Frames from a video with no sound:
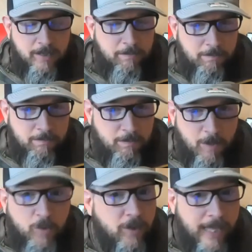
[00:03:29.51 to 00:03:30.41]
Uh,
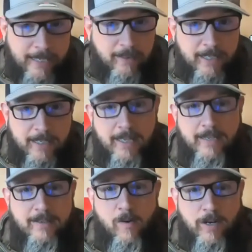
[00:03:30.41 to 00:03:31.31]
most likely,
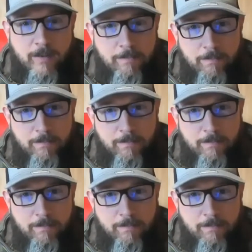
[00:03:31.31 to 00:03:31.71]
it's going to